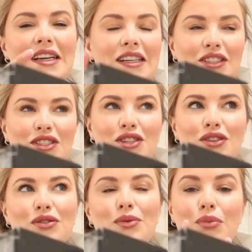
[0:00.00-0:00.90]

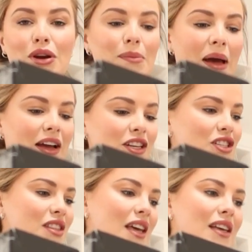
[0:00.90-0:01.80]
into
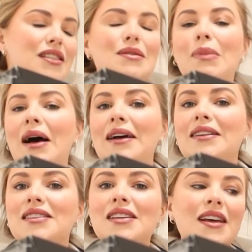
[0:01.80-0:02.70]
pre-packaged things,
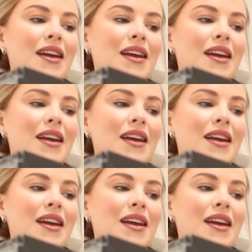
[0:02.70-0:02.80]
but